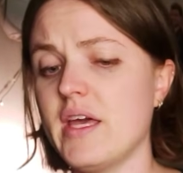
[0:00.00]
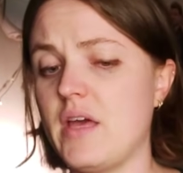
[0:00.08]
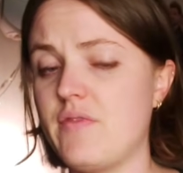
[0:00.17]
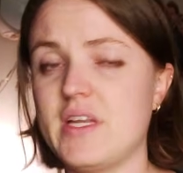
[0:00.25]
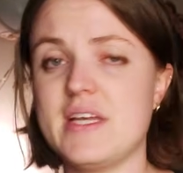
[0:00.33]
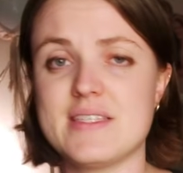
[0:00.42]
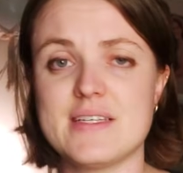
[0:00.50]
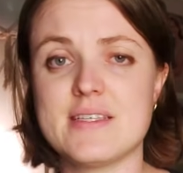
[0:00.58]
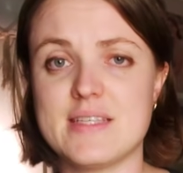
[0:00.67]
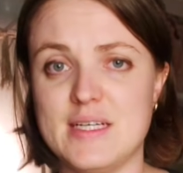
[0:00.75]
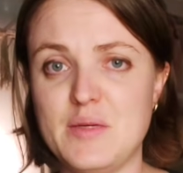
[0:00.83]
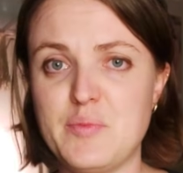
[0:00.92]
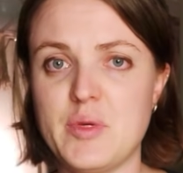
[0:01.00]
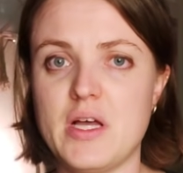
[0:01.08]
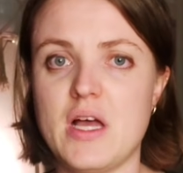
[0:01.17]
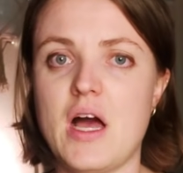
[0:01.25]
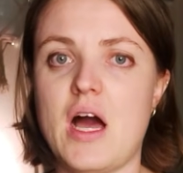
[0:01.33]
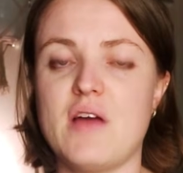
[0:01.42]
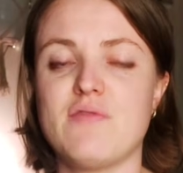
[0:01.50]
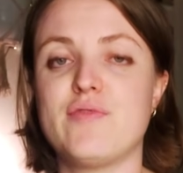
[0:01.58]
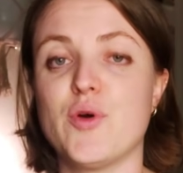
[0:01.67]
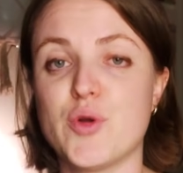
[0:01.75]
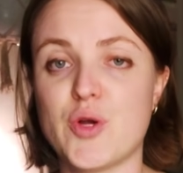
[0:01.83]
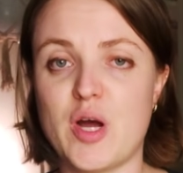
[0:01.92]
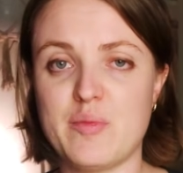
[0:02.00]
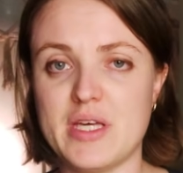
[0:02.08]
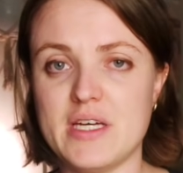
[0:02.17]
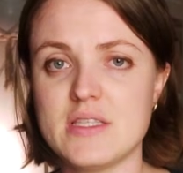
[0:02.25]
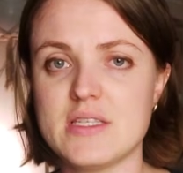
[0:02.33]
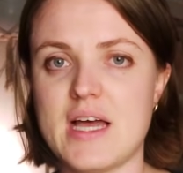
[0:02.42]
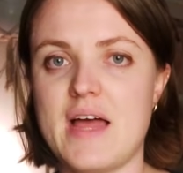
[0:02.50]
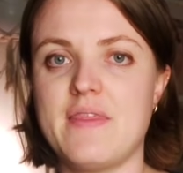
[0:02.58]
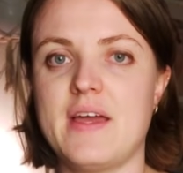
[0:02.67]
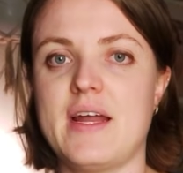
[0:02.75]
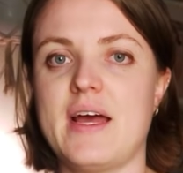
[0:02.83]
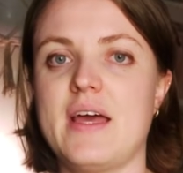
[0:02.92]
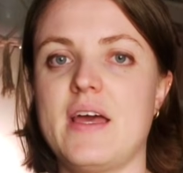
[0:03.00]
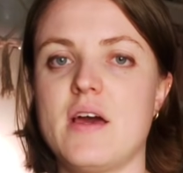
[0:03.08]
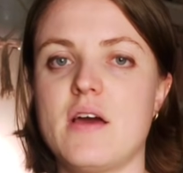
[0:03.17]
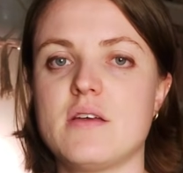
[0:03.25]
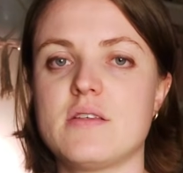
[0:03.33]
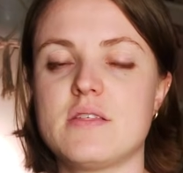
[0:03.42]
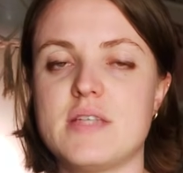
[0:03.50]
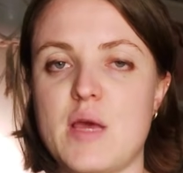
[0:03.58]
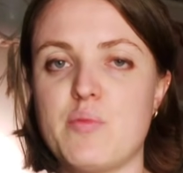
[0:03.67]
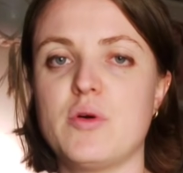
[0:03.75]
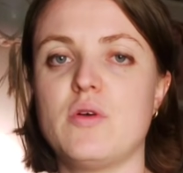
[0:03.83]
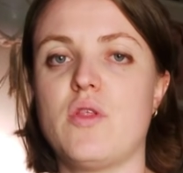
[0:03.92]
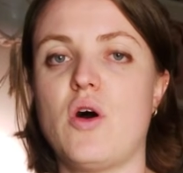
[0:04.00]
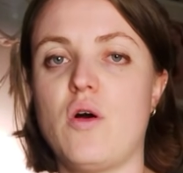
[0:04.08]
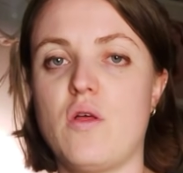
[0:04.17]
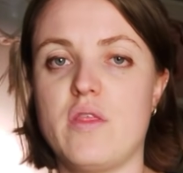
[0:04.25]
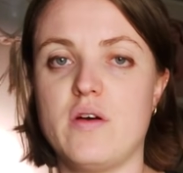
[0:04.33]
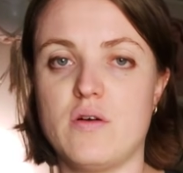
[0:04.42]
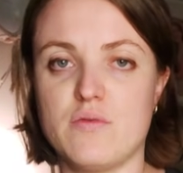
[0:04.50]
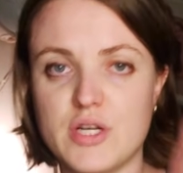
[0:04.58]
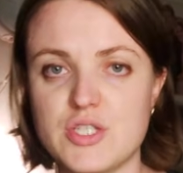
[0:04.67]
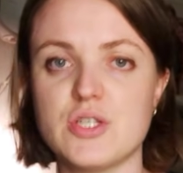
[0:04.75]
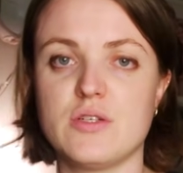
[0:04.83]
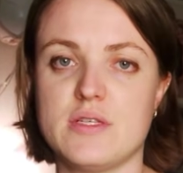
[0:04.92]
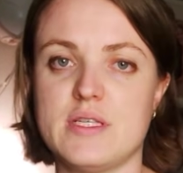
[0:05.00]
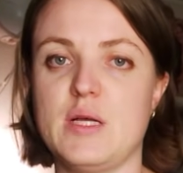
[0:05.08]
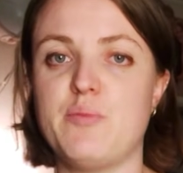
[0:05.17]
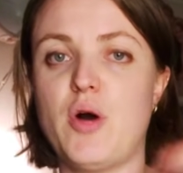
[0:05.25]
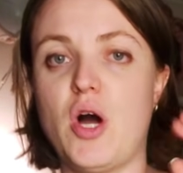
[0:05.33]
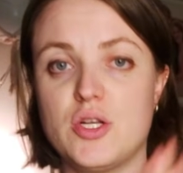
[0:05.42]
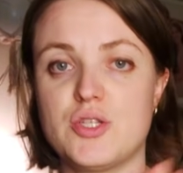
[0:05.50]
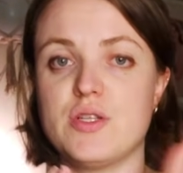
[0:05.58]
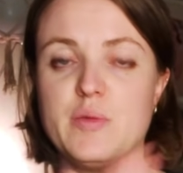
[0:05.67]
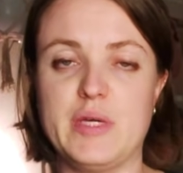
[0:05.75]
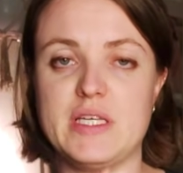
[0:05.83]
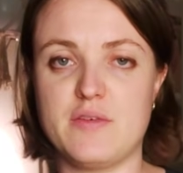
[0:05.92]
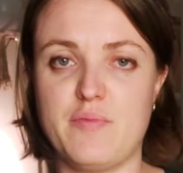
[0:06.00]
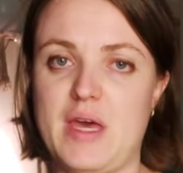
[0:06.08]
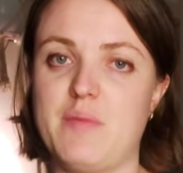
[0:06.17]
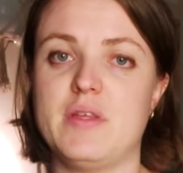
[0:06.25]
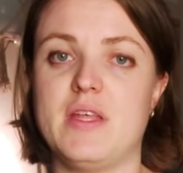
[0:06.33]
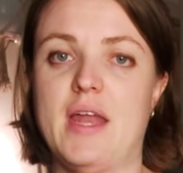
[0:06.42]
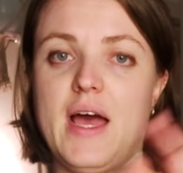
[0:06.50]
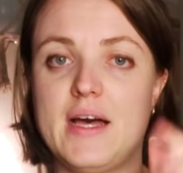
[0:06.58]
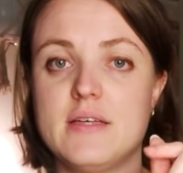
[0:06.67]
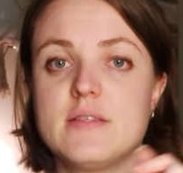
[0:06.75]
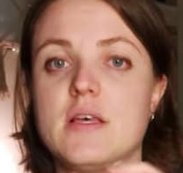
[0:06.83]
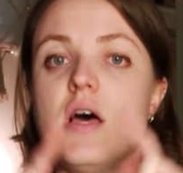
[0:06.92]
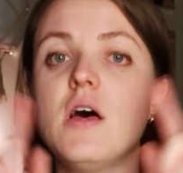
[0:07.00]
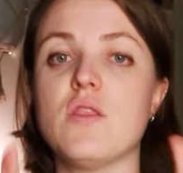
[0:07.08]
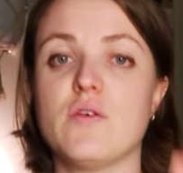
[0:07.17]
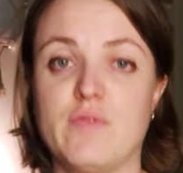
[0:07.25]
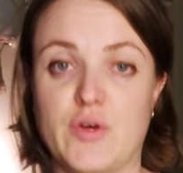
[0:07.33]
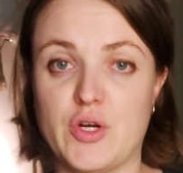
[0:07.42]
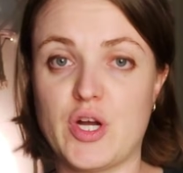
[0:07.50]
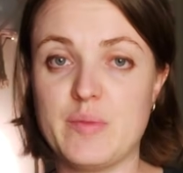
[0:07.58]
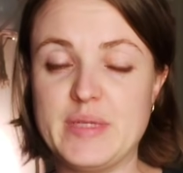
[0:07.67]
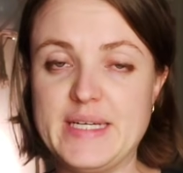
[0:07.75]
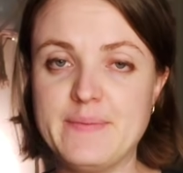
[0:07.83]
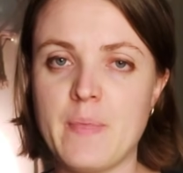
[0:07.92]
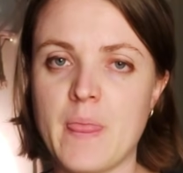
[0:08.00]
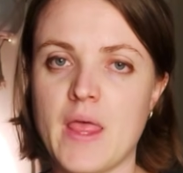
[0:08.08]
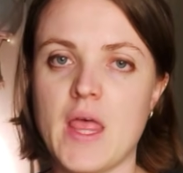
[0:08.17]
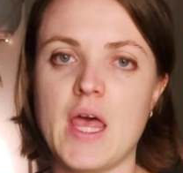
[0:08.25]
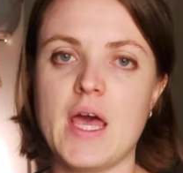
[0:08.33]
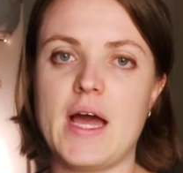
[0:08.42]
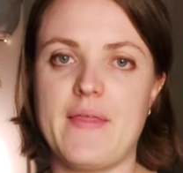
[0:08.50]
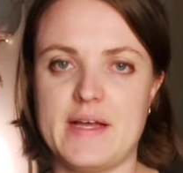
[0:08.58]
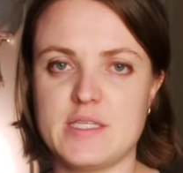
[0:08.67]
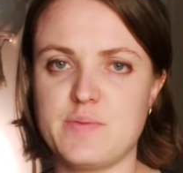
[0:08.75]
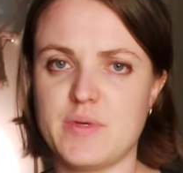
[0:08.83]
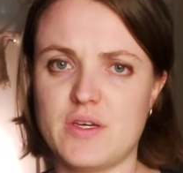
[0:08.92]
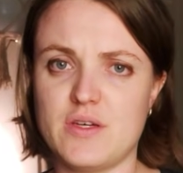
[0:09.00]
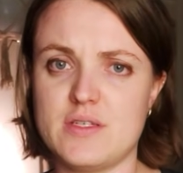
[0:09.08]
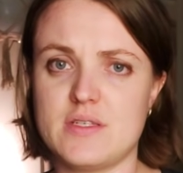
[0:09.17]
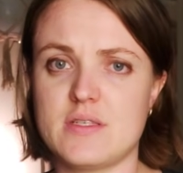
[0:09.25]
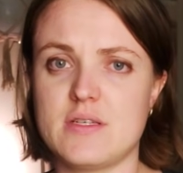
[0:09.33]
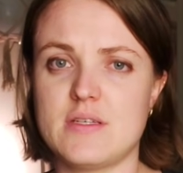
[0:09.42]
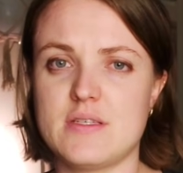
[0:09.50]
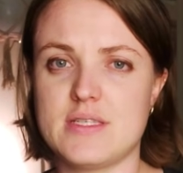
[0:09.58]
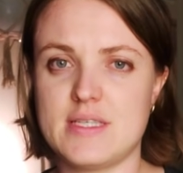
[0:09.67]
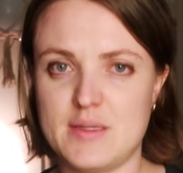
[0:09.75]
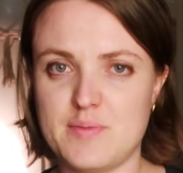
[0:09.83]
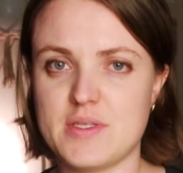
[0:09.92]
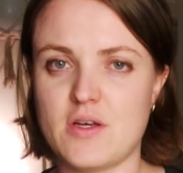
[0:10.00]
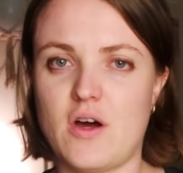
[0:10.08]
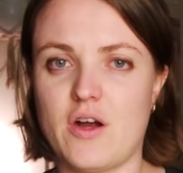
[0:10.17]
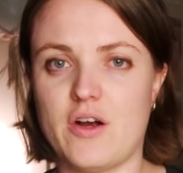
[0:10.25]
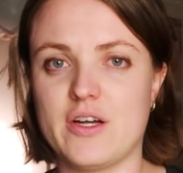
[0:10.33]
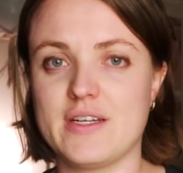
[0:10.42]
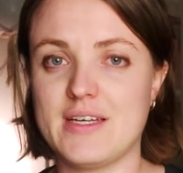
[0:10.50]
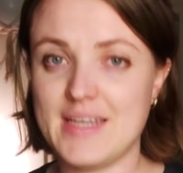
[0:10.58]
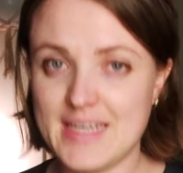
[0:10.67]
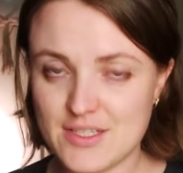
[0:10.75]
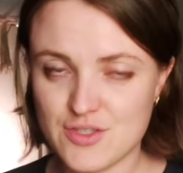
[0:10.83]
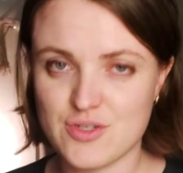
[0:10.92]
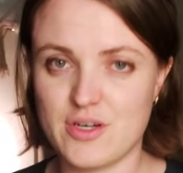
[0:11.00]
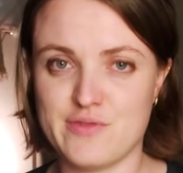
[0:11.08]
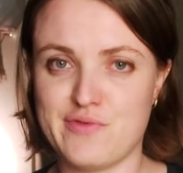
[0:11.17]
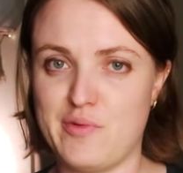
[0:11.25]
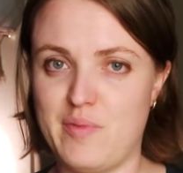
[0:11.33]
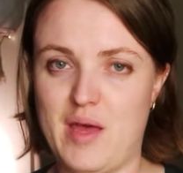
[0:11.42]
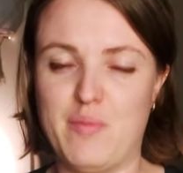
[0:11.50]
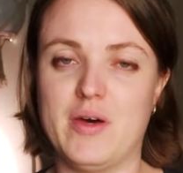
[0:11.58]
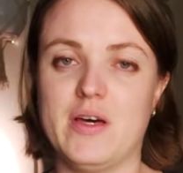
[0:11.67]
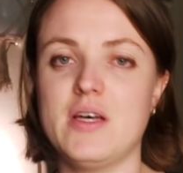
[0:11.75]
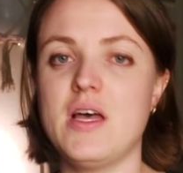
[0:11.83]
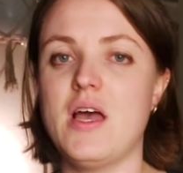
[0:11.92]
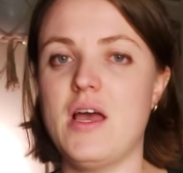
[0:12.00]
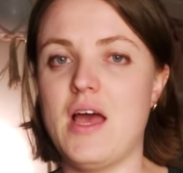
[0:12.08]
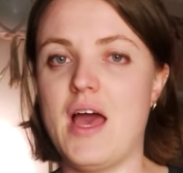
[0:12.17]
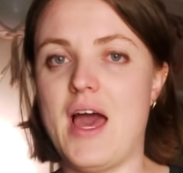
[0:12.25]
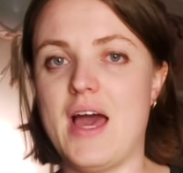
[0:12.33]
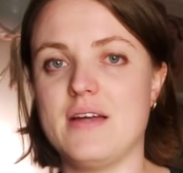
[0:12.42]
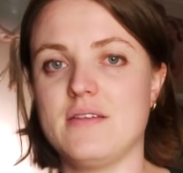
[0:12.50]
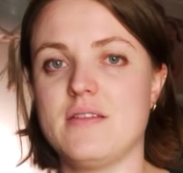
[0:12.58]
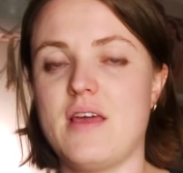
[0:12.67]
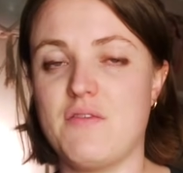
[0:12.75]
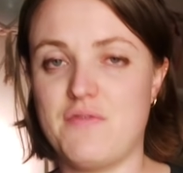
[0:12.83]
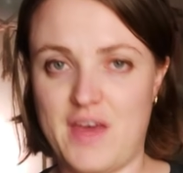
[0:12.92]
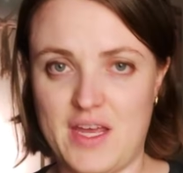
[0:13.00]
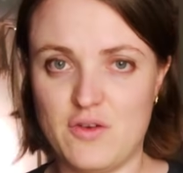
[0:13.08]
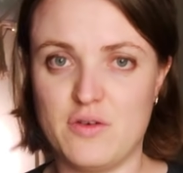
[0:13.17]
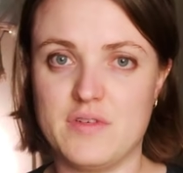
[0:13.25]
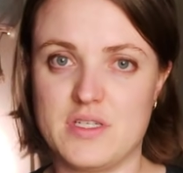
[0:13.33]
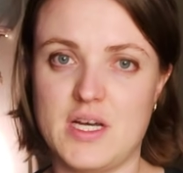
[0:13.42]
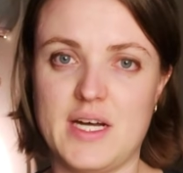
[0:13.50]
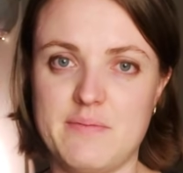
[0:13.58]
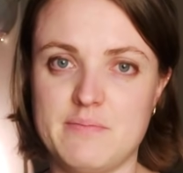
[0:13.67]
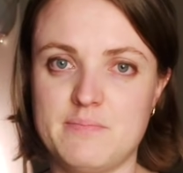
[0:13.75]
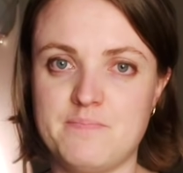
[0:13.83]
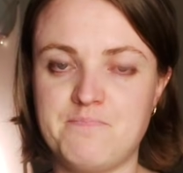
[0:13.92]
If it is a slip, I photocopy it and then I staple the original slip onto the piece of paper that has the photocopy. And that's because slips are on heat transfer paper and they fade over time.